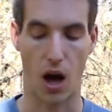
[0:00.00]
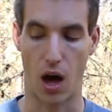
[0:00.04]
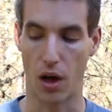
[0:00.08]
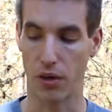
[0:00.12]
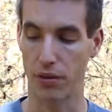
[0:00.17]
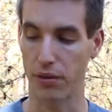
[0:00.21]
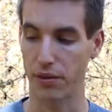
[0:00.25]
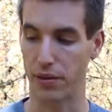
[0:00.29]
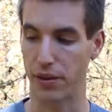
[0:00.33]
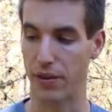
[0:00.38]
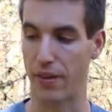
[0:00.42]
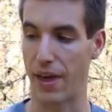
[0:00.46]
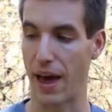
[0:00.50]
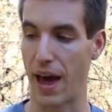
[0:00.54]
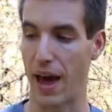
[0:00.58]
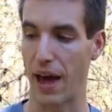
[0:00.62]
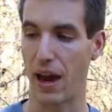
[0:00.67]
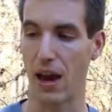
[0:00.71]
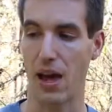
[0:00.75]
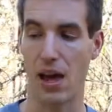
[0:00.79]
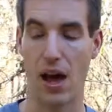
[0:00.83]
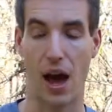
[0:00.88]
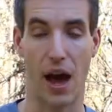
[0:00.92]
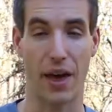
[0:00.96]
Other than
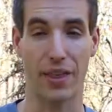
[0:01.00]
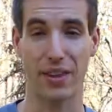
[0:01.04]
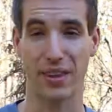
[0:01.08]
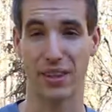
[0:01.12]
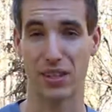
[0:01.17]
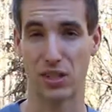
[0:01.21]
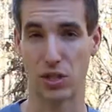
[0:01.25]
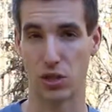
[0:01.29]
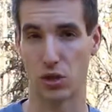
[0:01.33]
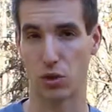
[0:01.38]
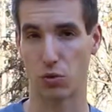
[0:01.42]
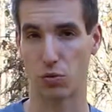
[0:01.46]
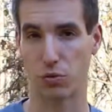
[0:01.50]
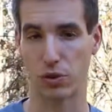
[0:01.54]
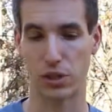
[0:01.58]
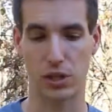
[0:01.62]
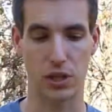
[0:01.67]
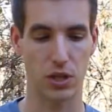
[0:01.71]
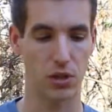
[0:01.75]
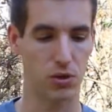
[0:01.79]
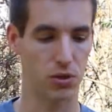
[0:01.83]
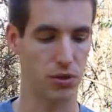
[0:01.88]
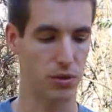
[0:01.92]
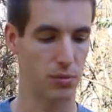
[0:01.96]
that, I think this is a
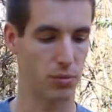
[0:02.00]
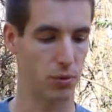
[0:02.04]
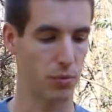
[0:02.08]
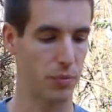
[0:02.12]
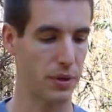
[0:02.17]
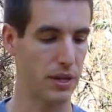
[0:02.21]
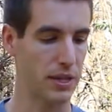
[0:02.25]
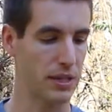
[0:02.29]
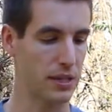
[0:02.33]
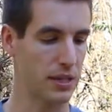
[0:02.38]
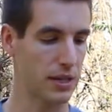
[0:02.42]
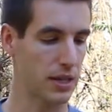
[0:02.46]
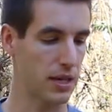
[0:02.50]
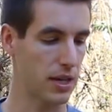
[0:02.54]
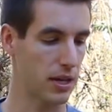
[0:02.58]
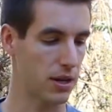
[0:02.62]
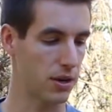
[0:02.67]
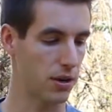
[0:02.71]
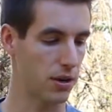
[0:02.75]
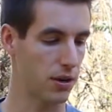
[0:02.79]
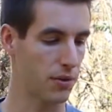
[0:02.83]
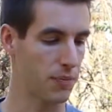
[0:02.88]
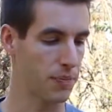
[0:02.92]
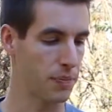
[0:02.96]
really usable piece of
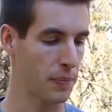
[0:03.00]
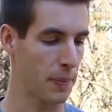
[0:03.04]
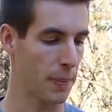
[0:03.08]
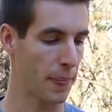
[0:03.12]
gear.